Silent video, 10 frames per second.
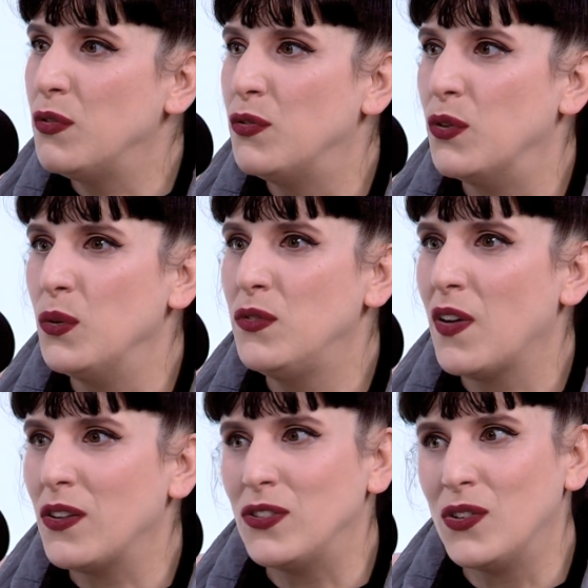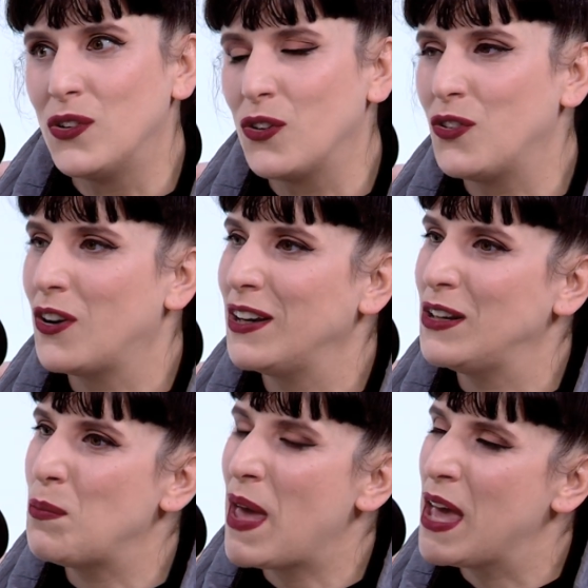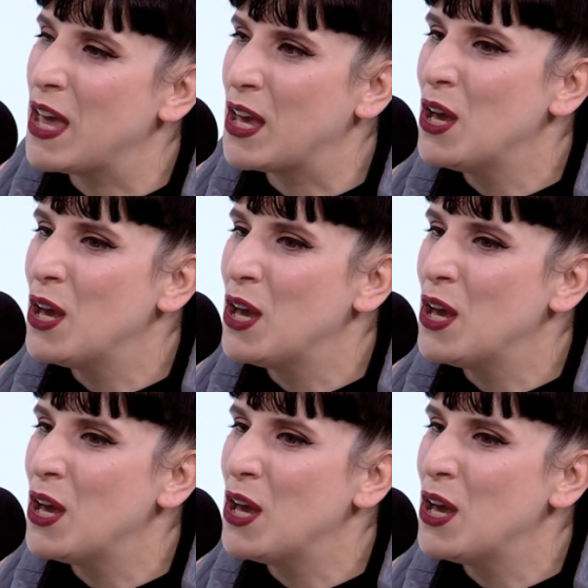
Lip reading: Food festivals are starting to pay